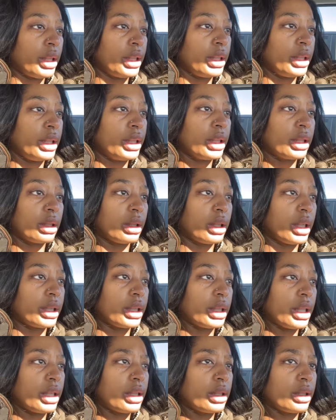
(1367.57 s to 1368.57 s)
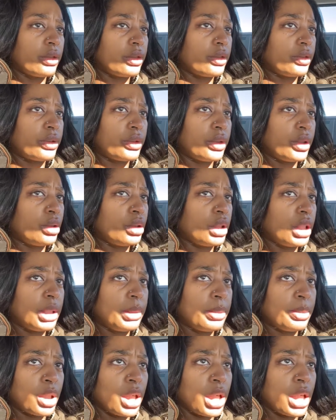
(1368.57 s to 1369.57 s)
I need to like take a few
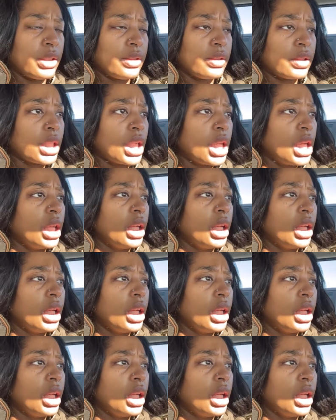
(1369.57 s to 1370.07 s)
deep breaths,